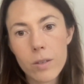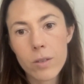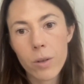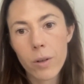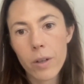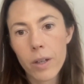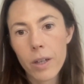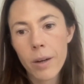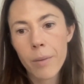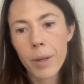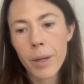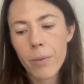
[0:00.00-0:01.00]
Totally.
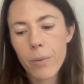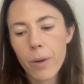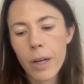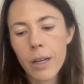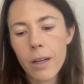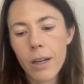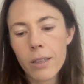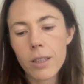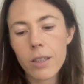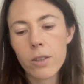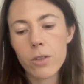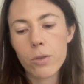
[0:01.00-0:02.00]
I mean, I guess
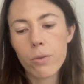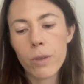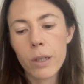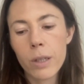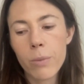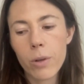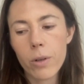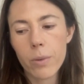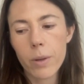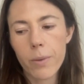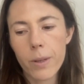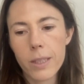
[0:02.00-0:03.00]
in a dream world,
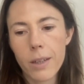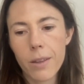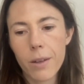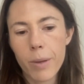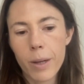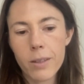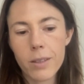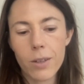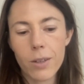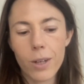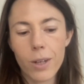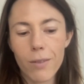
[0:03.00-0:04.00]
one of the ways that I think about it is
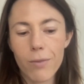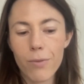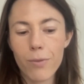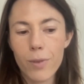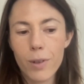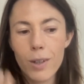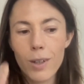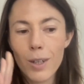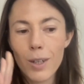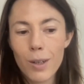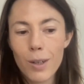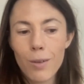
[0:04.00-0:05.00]
like you can have
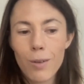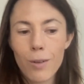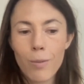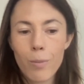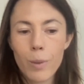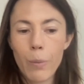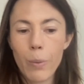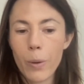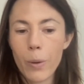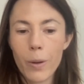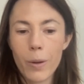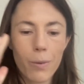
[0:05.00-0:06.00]

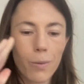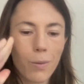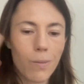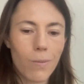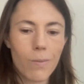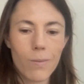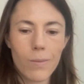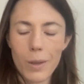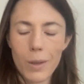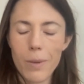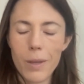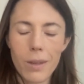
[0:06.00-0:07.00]
people
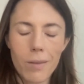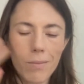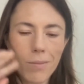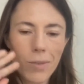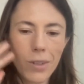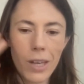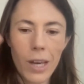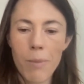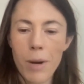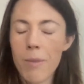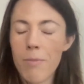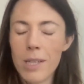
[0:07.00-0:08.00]
that can be the
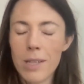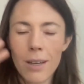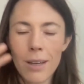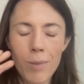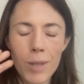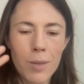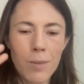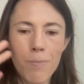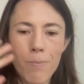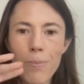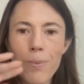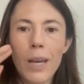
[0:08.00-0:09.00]
Cayman
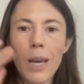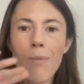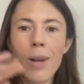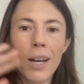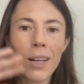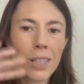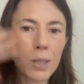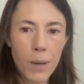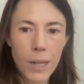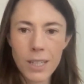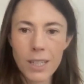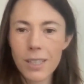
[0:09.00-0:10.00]
Islands
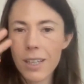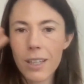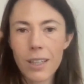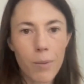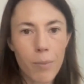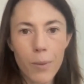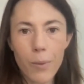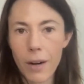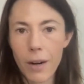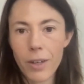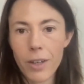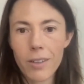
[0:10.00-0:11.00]
based entity, like they can be
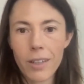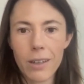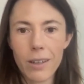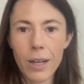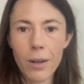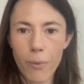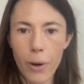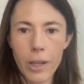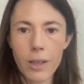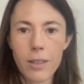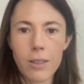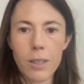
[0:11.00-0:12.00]
whatever, like kind of
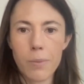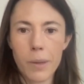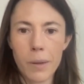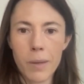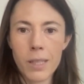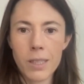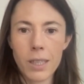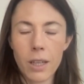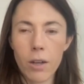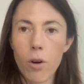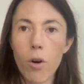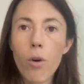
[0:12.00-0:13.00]
running these experiments and
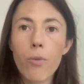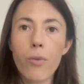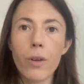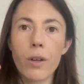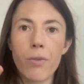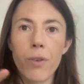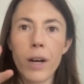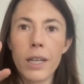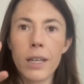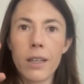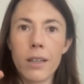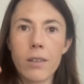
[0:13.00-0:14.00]
like hopefully
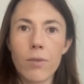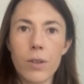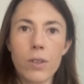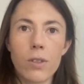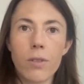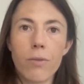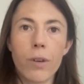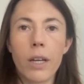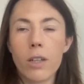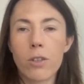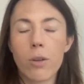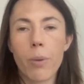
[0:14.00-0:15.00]
finding these versions of
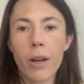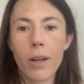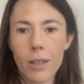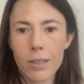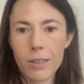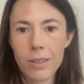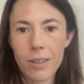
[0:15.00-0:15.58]
financial products